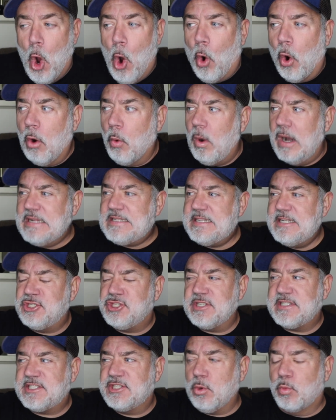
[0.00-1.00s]
Or was it
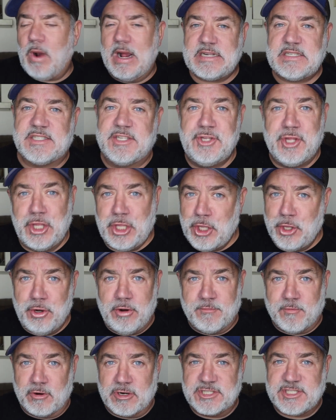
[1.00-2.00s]
just the rest of the
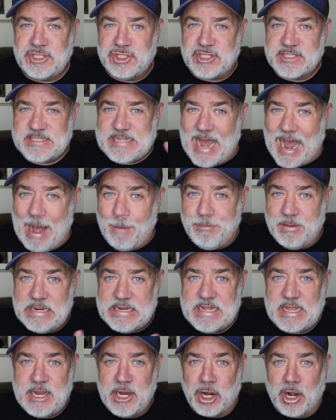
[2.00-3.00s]
universe that just happened
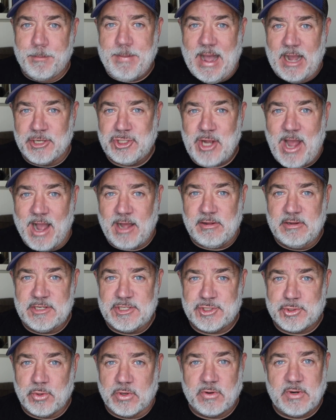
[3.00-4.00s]
to hear about
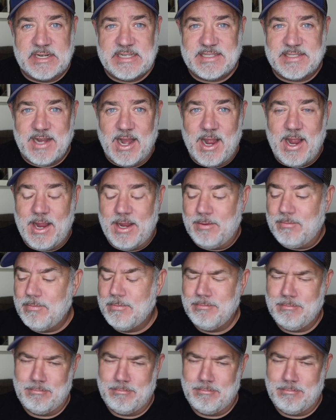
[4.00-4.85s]
Jaclyn's jewelry site?